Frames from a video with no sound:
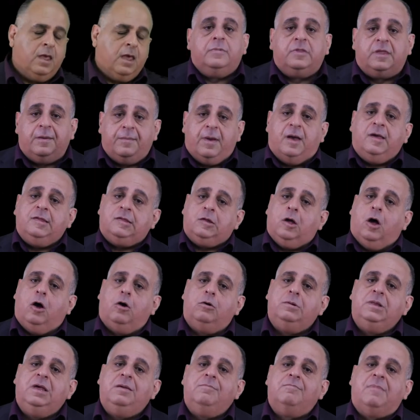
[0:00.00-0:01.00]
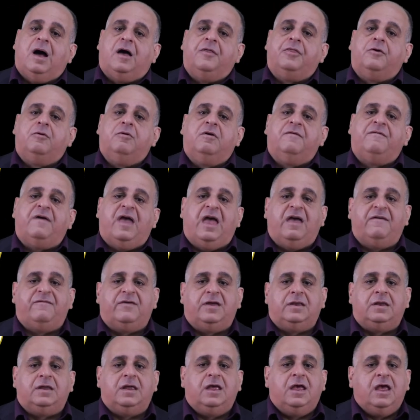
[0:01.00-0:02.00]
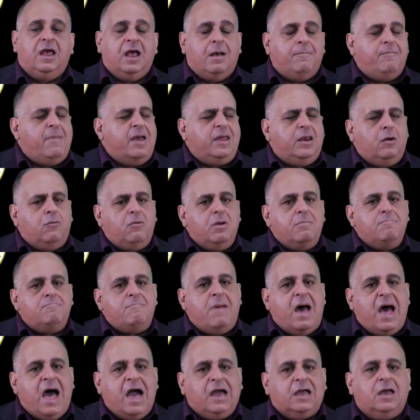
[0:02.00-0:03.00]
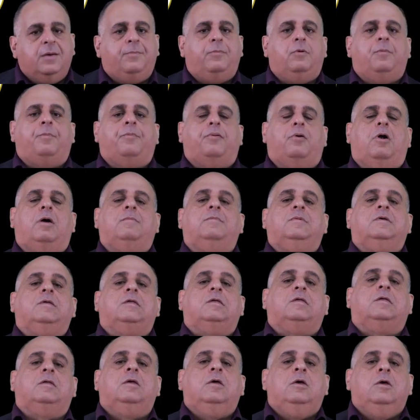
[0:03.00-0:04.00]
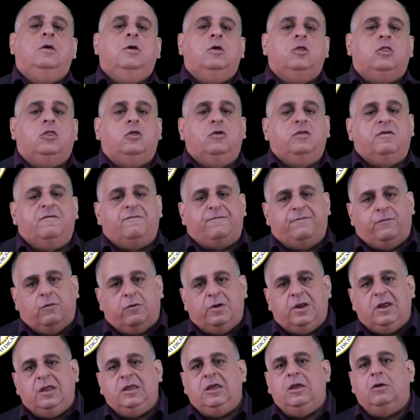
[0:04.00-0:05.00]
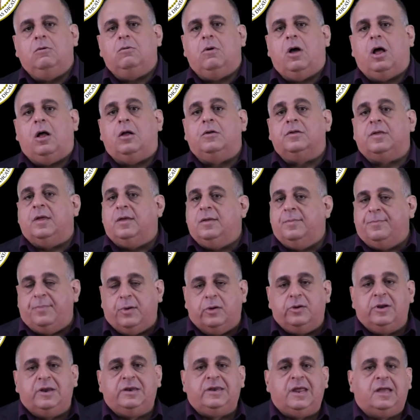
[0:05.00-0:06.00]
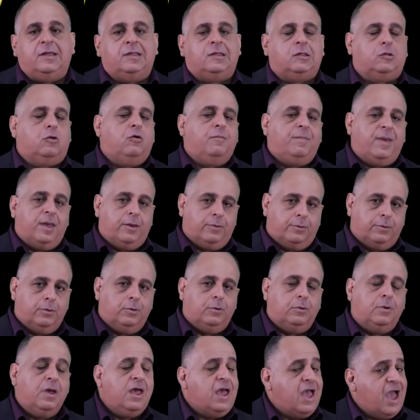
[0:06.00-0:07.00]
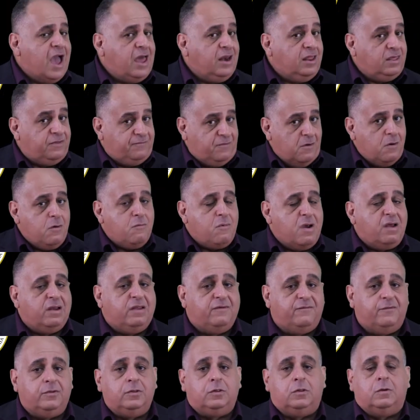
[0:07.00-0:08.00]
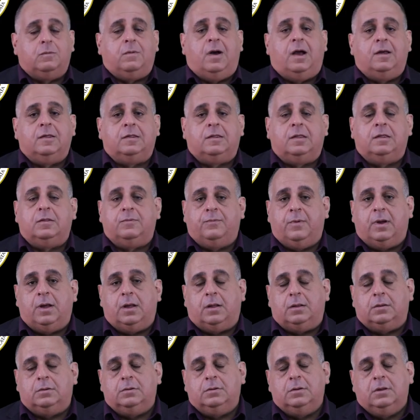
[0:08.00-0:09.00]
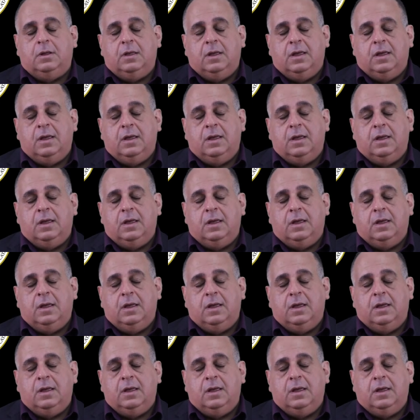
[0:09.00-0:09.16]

The Most Holy Mother of Heaven made a remarkable promise to the 14 year old Bernadette Soubirous, and it's very relevant to us as well.